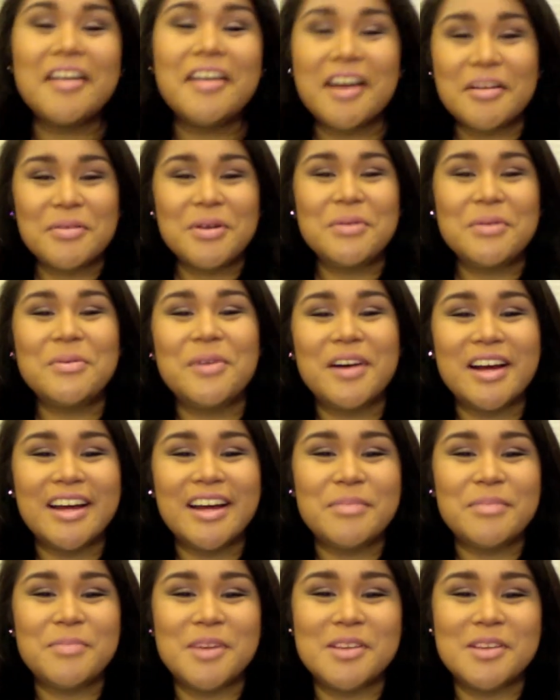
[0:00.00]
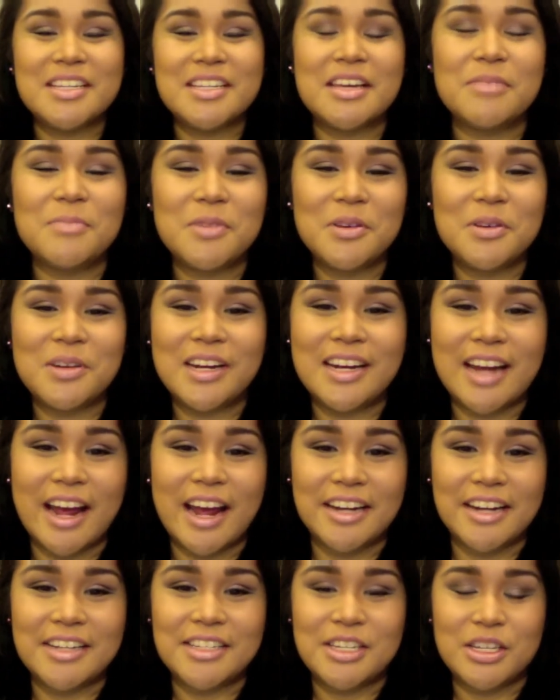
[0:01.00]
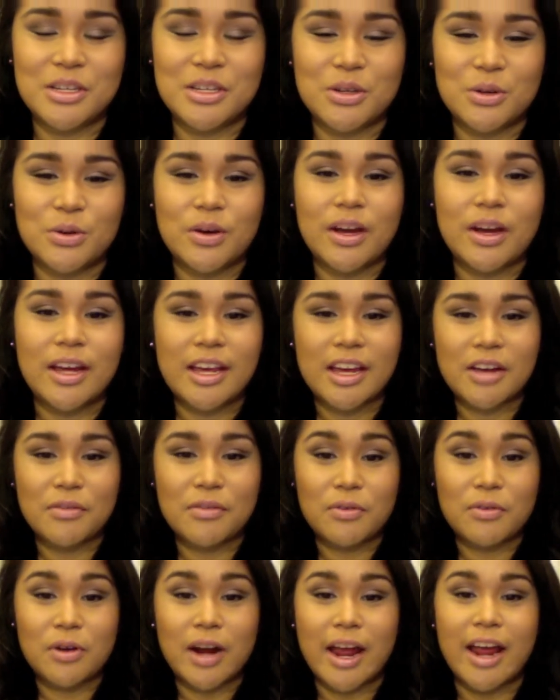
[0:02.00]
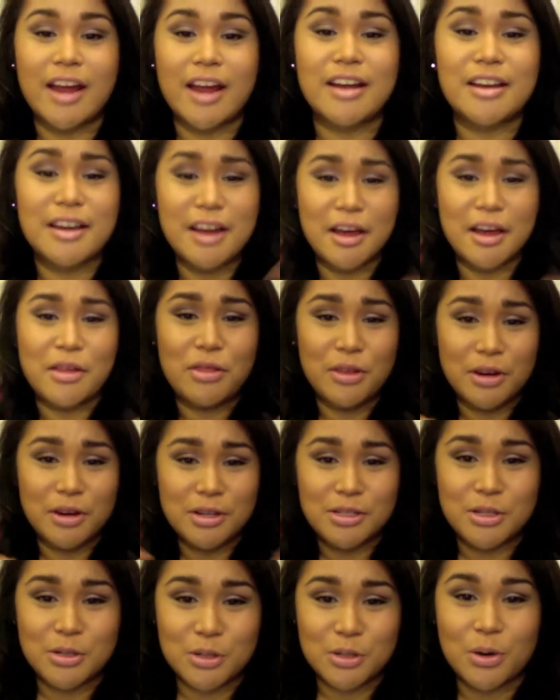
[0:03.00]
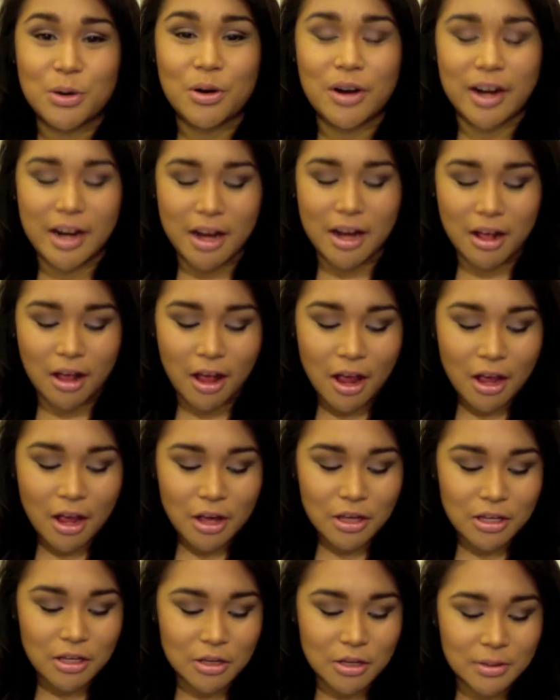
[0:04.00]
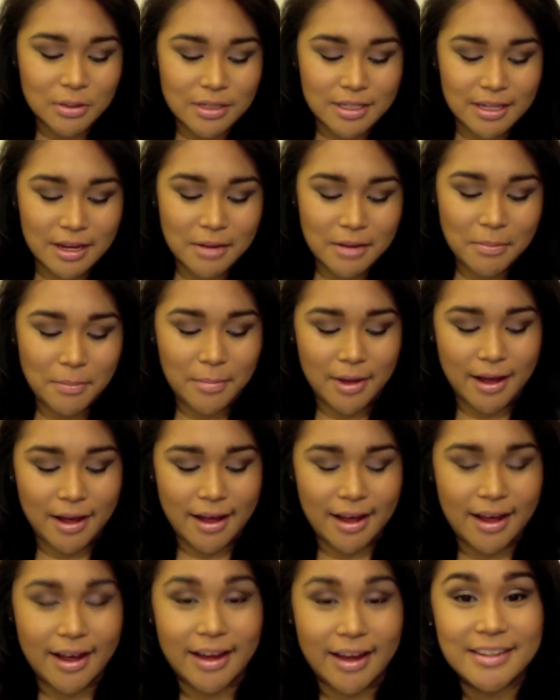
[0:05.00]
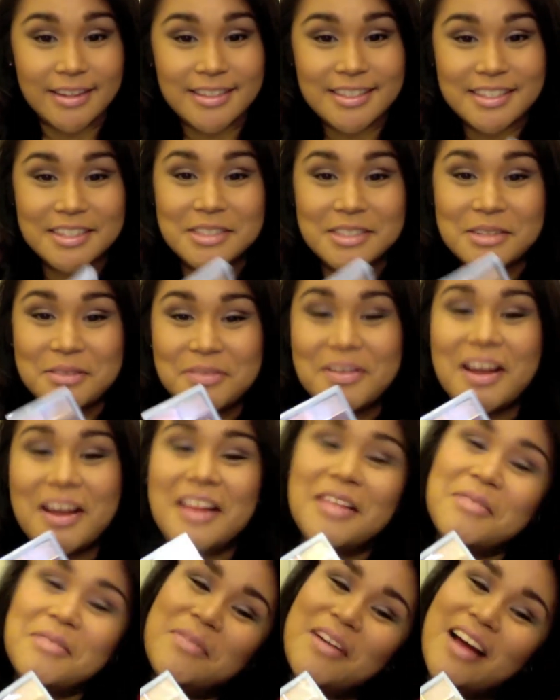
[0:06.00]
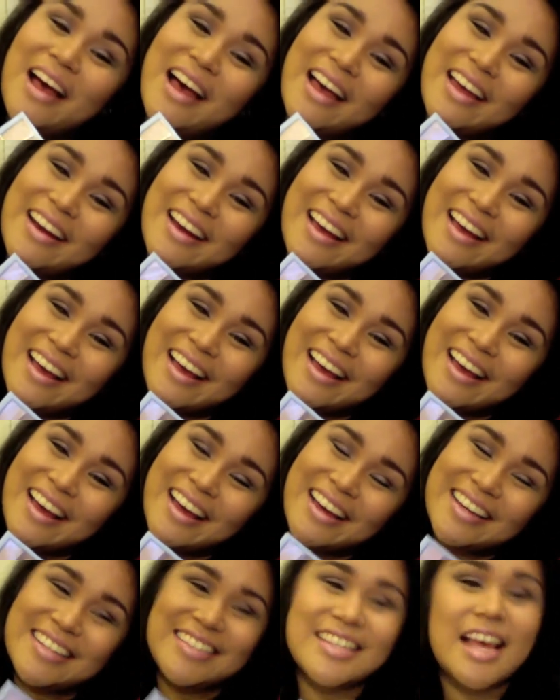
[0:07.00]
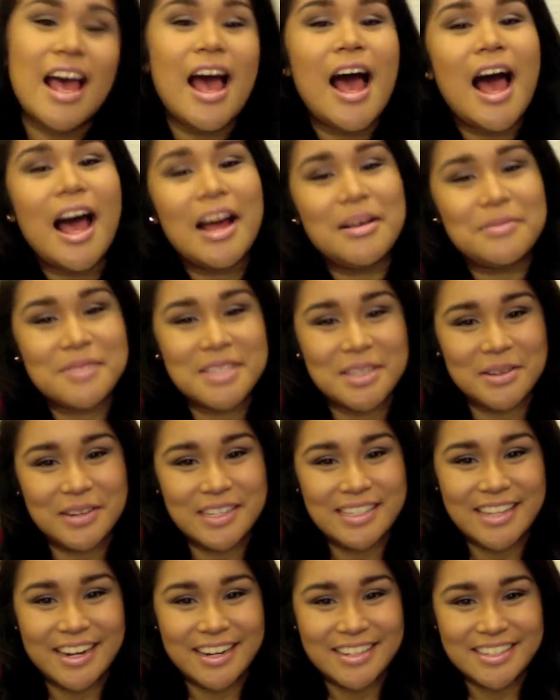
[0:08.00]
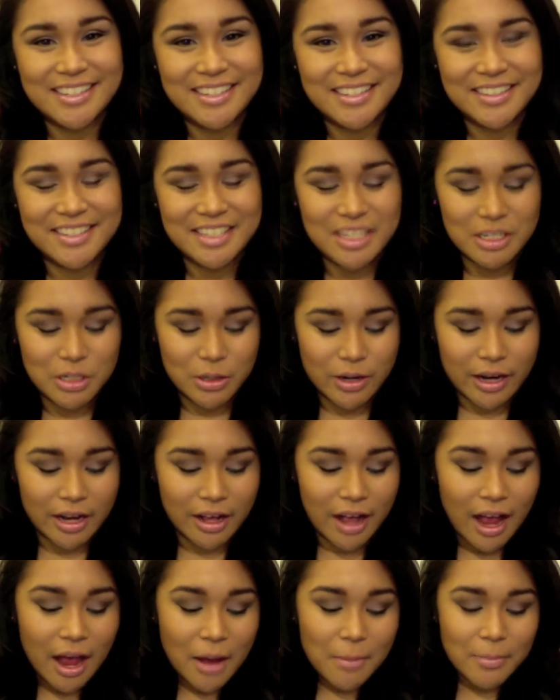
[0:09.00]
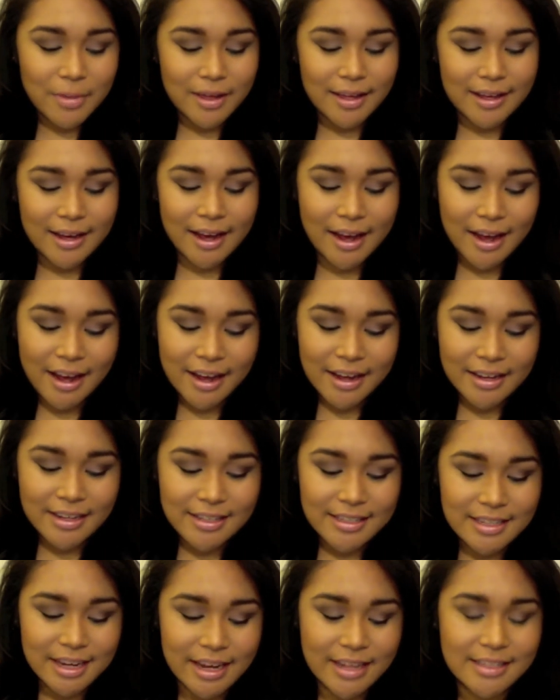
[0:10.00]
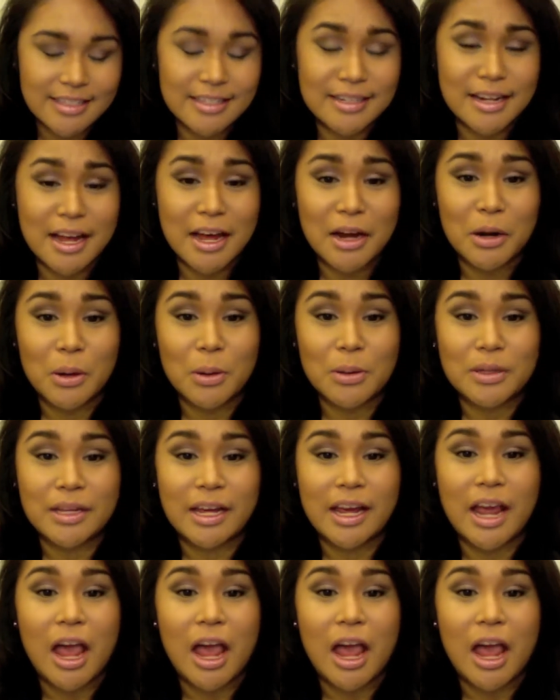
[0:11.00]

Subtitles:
everyone, Music and Beauty 92 here for another tutorial using my Cinderella products. I'm so excited to do this tutorial because it's not only